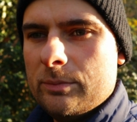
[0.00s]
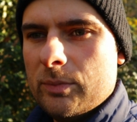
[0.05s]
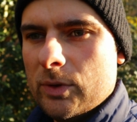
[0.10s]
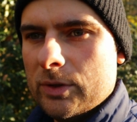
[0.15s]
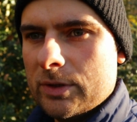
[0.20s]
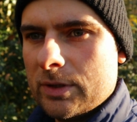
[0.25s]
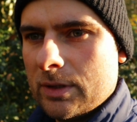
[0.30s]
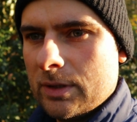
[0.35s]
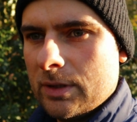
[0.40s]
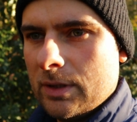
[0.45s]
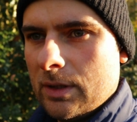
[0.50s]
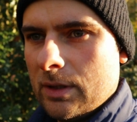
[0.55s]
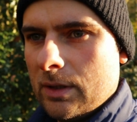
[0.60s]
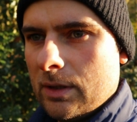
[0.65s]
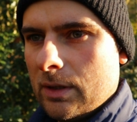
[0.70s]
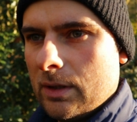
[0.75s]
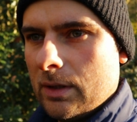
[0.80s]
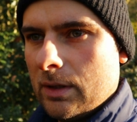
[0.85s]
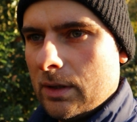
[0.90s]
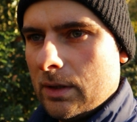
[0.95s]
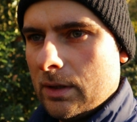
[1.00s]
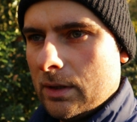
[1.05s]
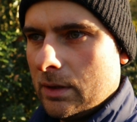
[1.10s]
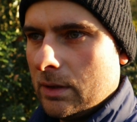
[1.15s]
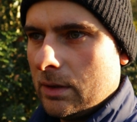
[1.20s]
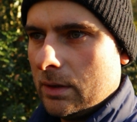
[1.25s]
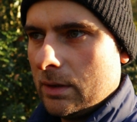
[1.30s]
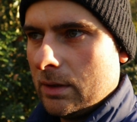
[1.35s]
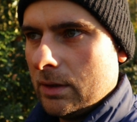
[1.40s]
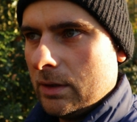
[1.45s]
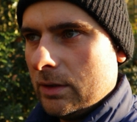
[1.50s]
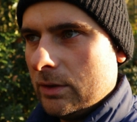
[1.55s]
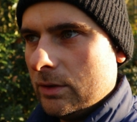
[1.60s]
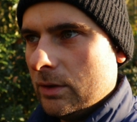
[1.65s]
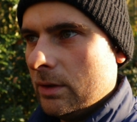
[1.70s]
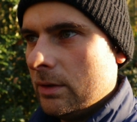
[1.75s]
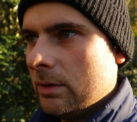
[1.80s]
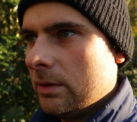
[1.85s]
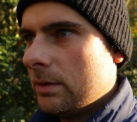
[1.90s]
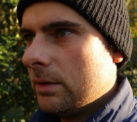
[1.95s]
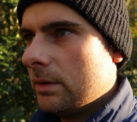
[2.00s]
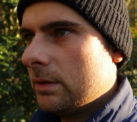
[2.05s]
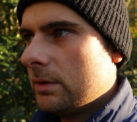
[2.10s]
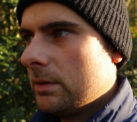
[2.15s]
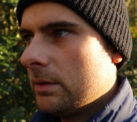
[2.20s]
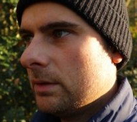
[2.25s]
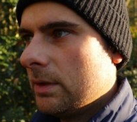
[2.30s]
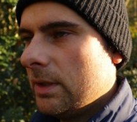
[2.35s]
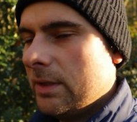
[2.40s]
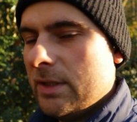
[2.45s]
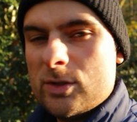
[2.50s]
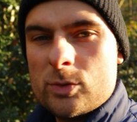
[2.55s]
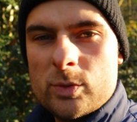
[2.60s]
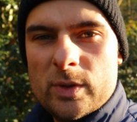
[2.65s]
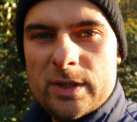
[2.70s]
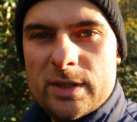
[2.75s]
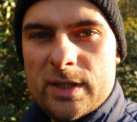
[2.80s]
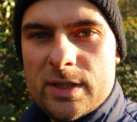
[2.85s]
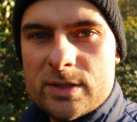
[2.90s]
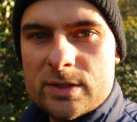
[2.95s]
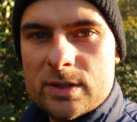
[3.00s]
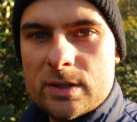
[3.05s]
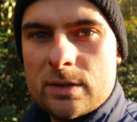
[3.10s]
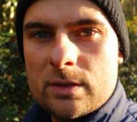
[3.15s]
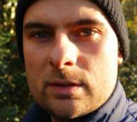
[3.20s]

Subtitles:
but you know, it is what it is.